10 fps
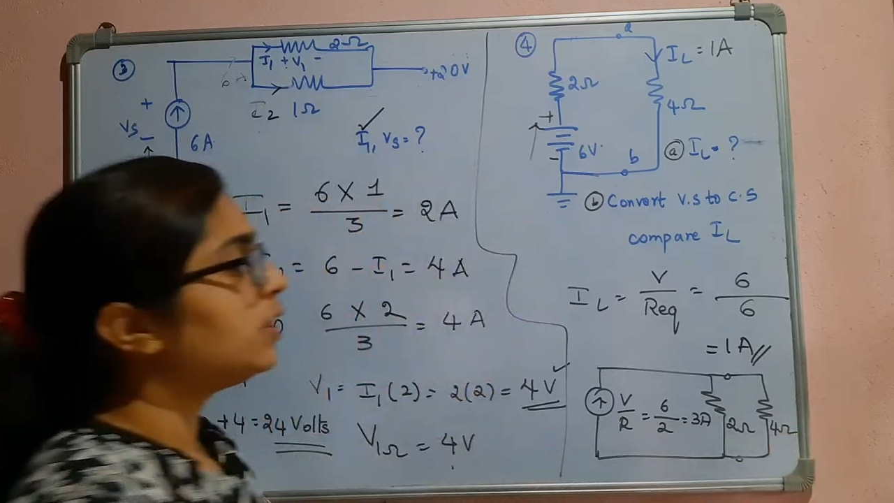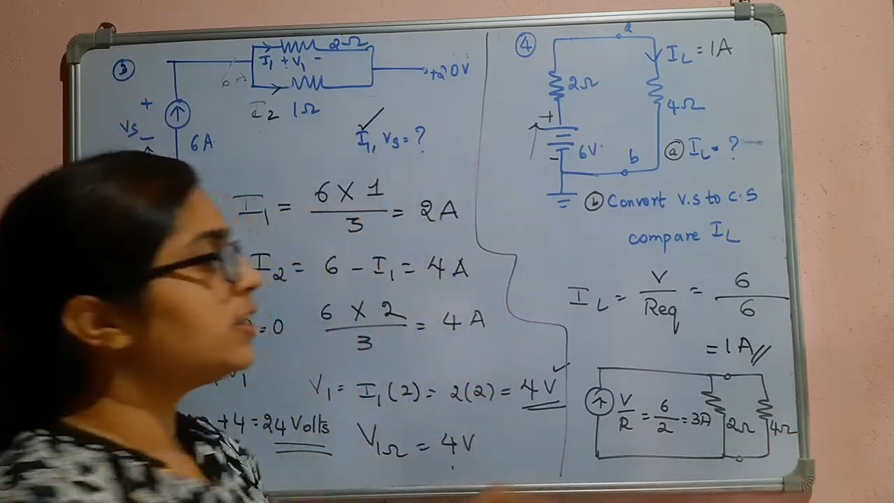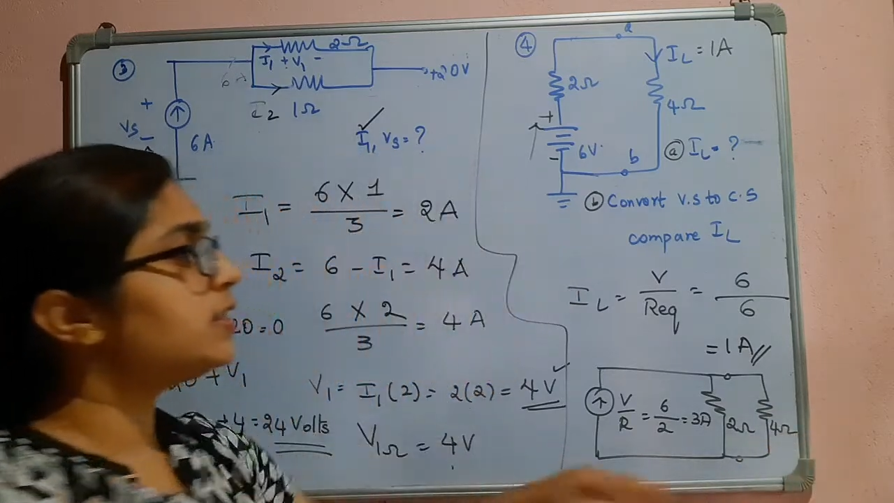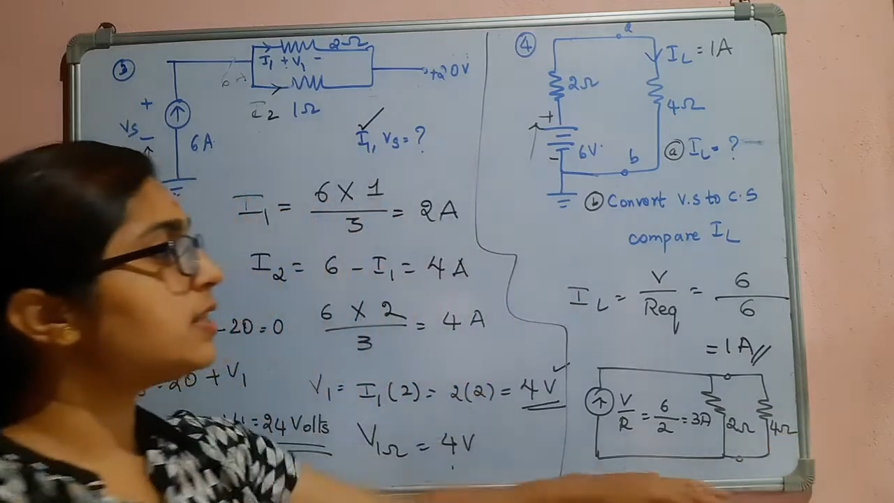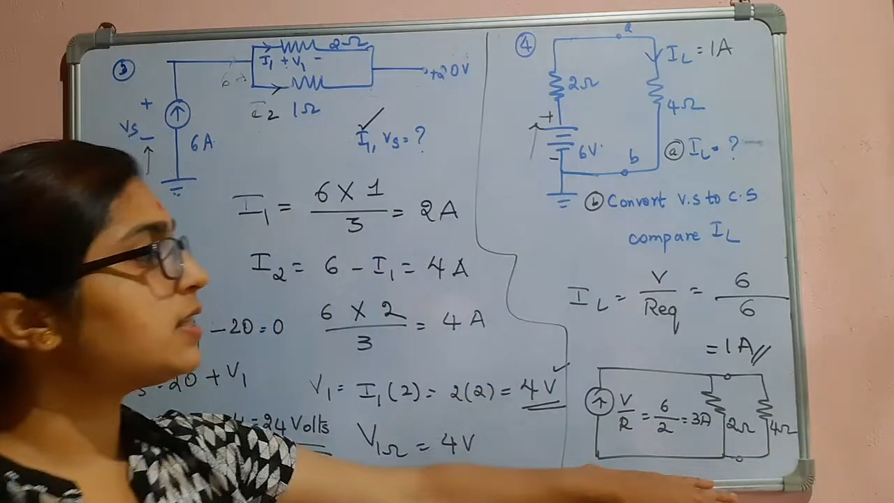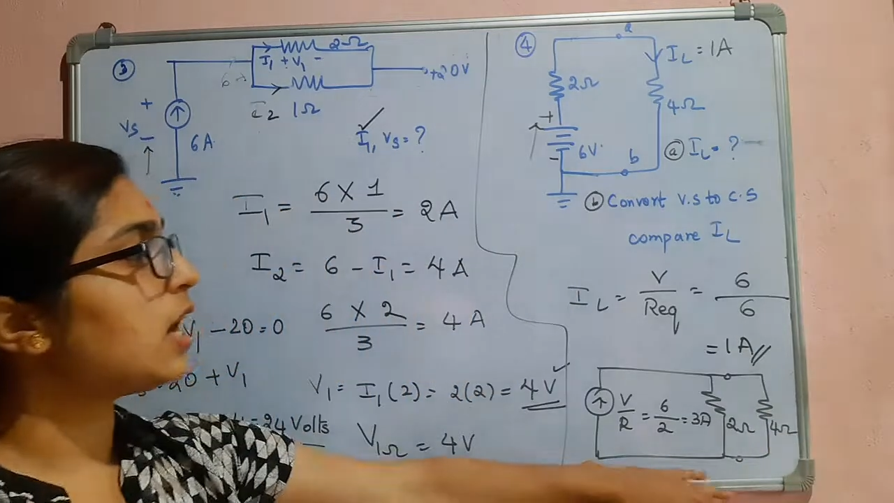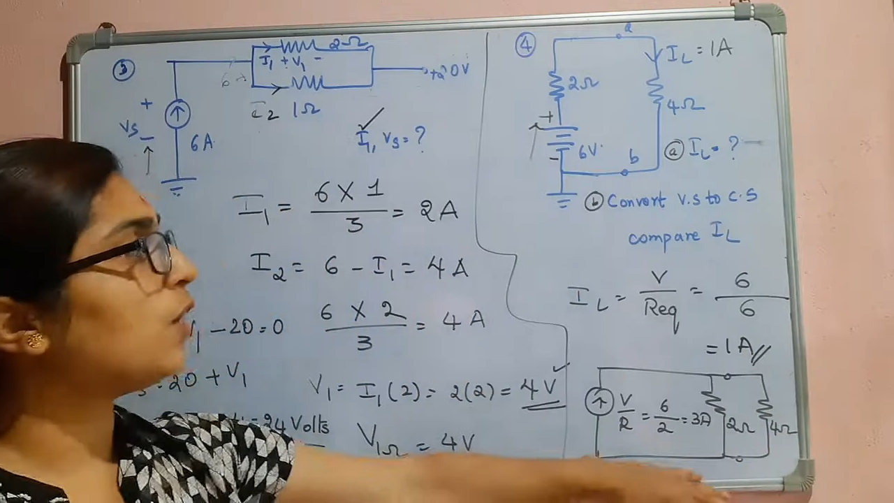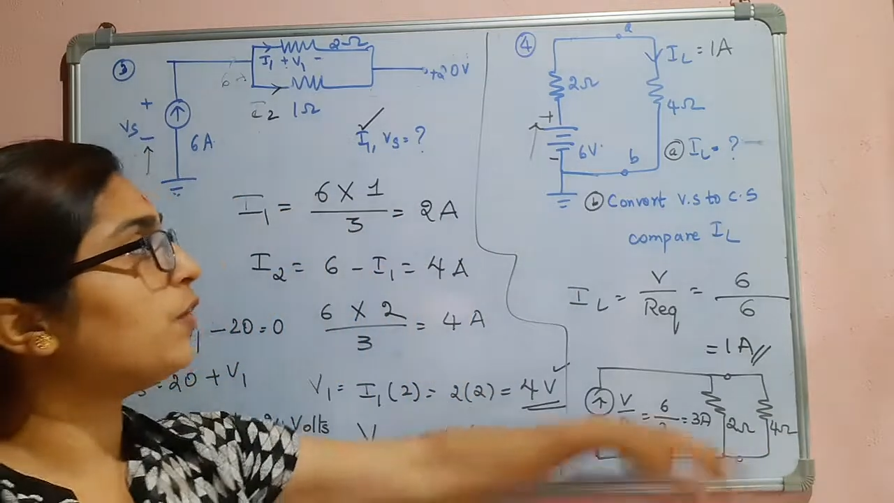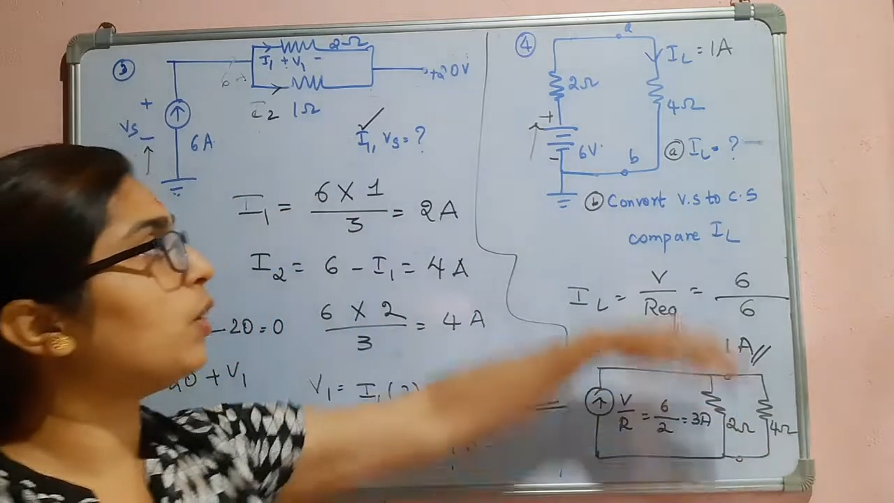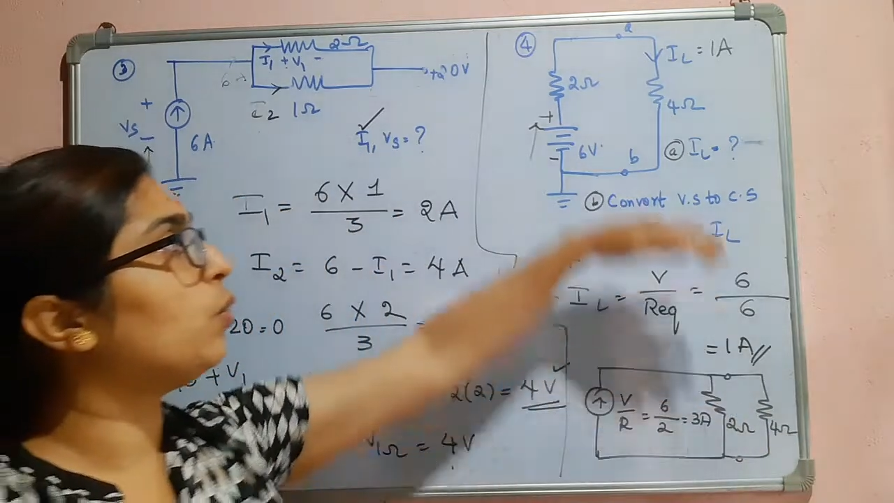this is
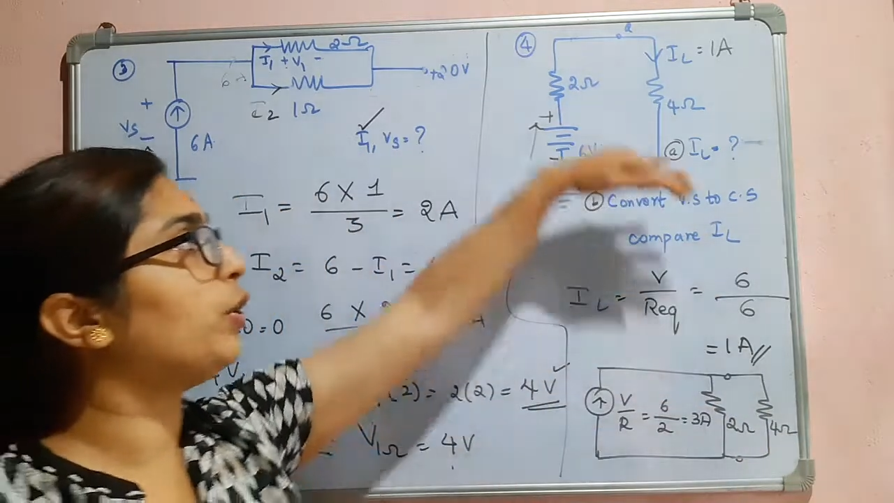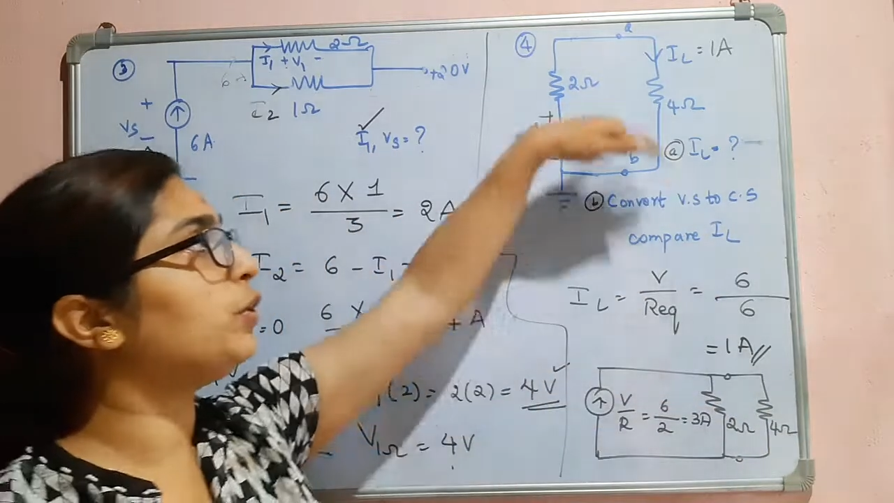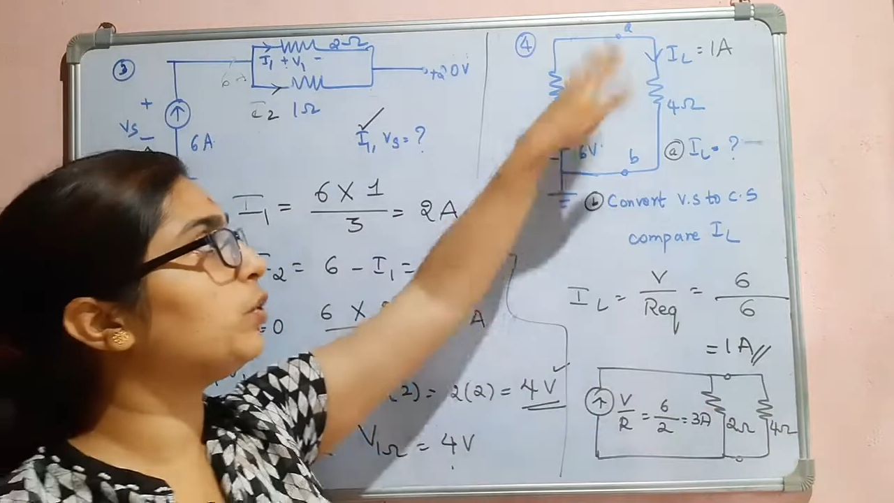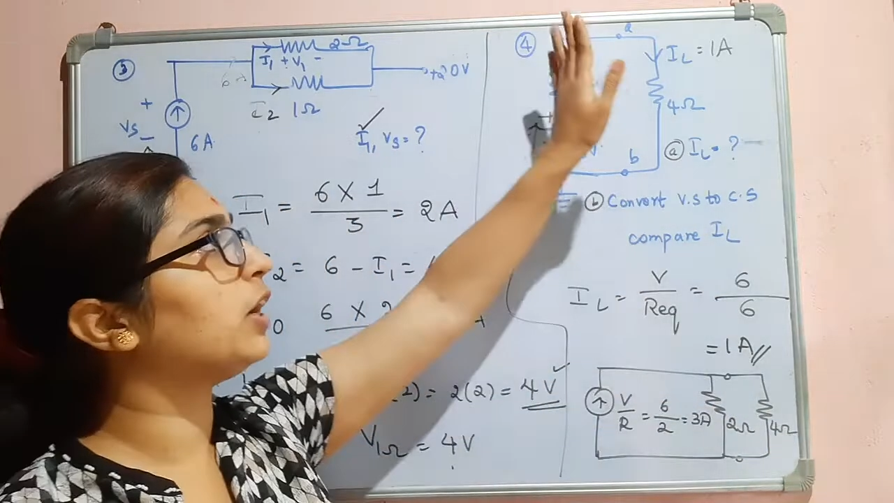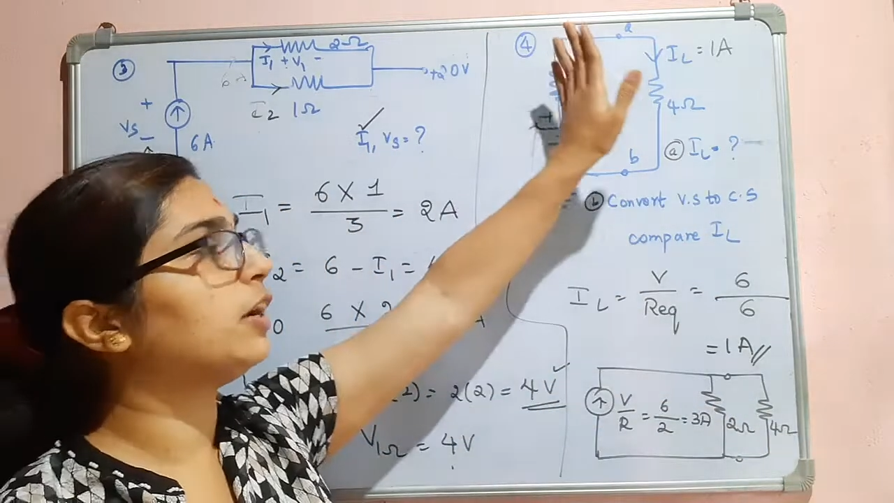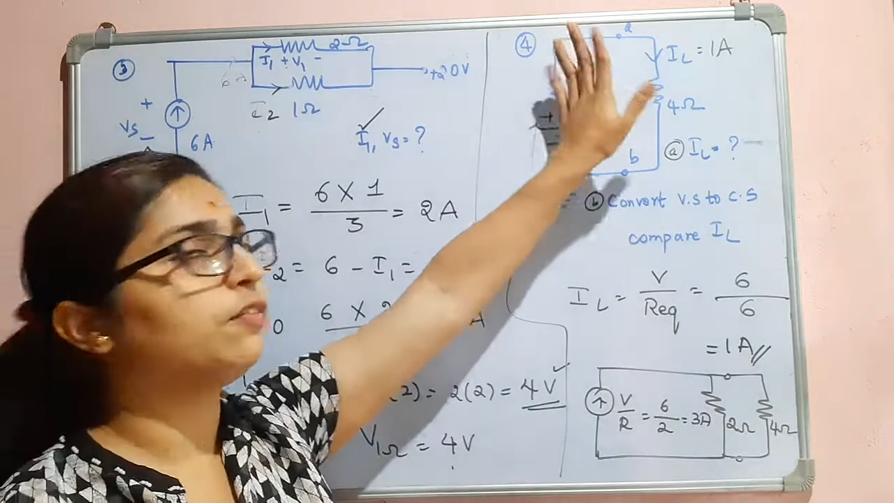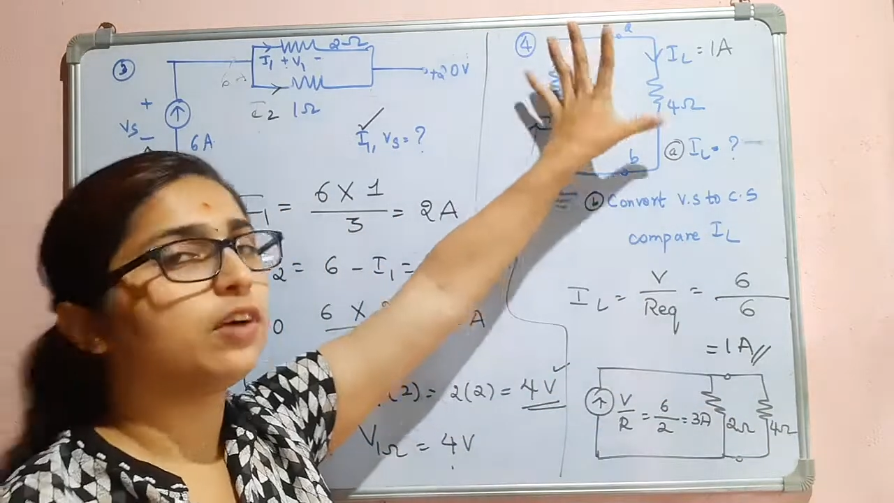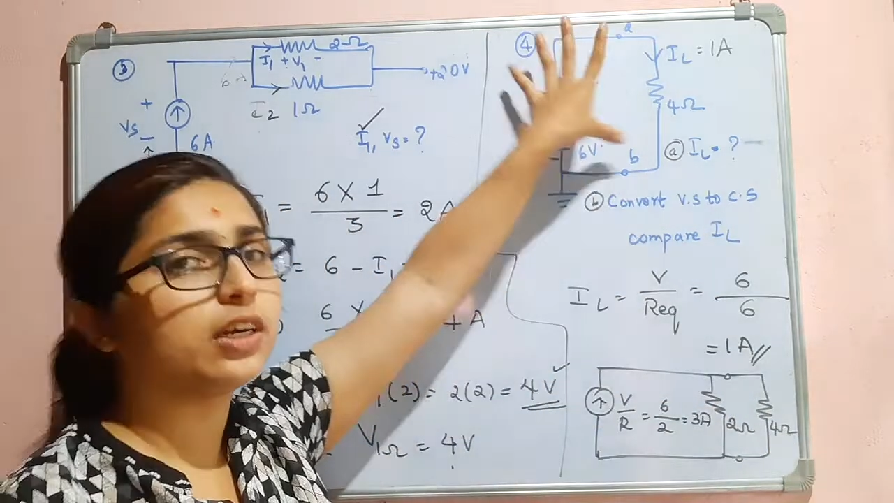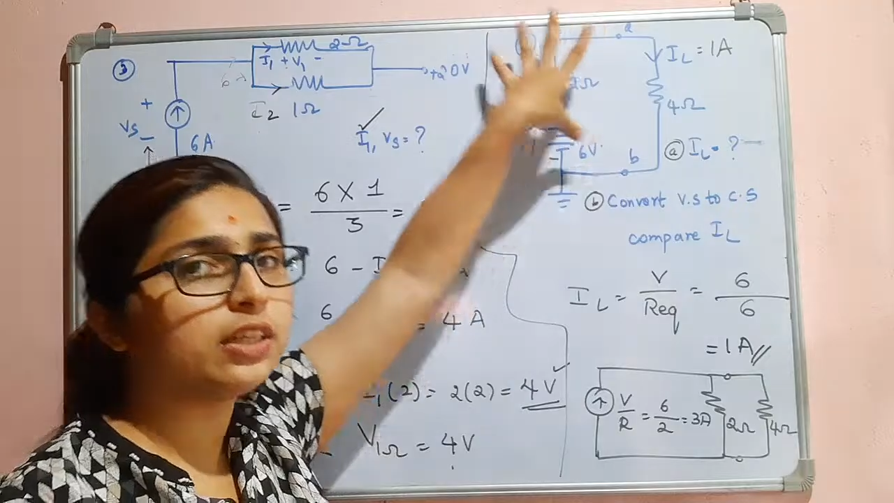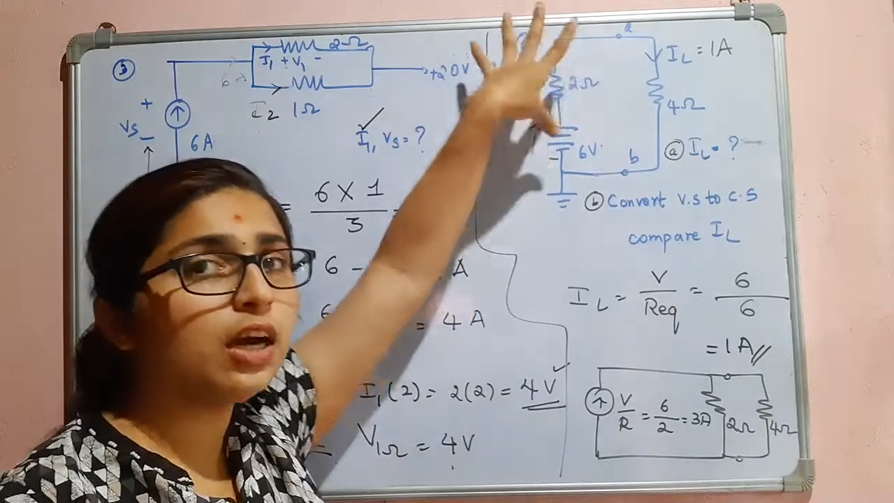how we are going to
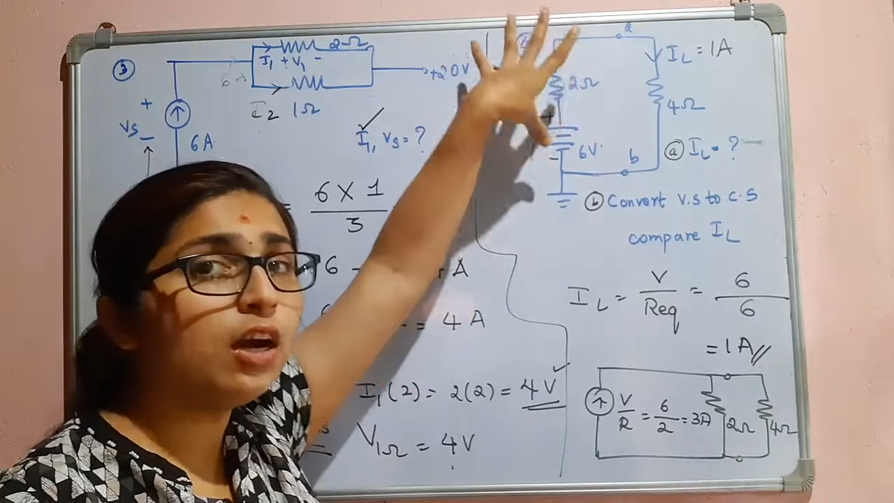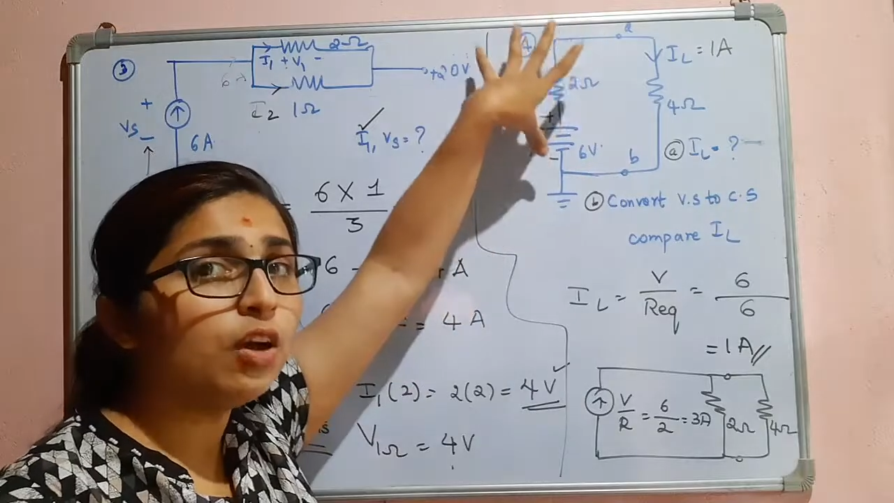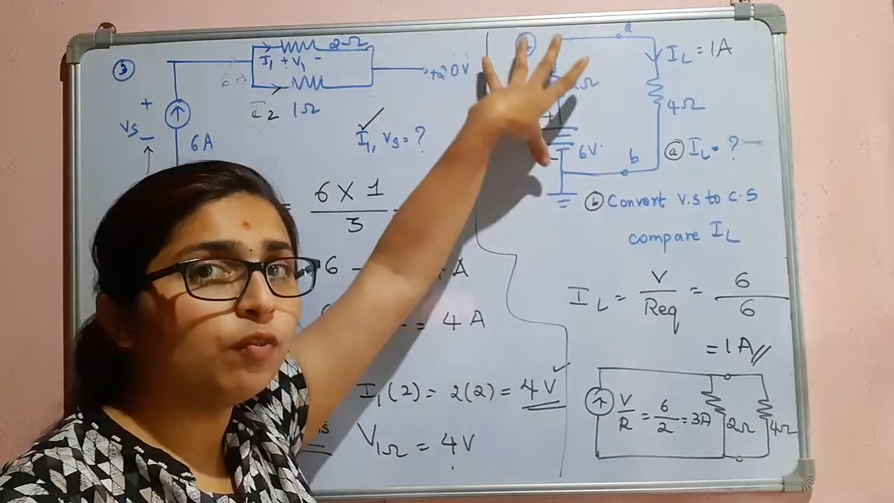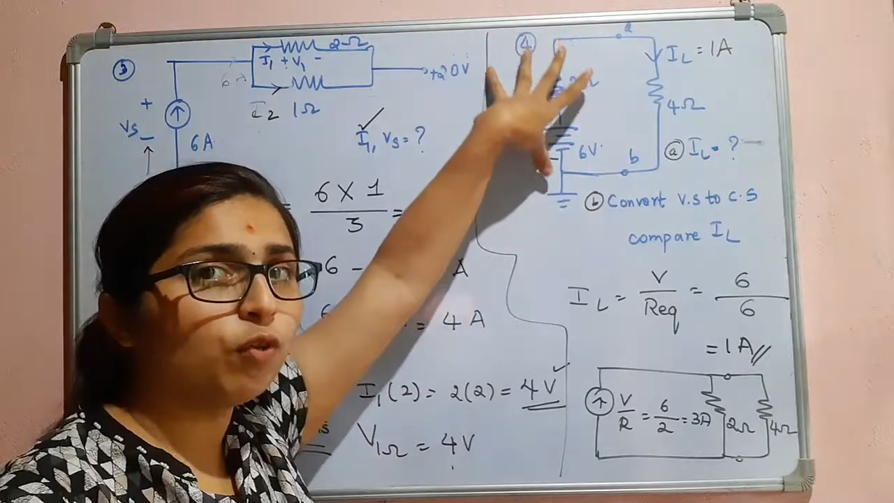convert the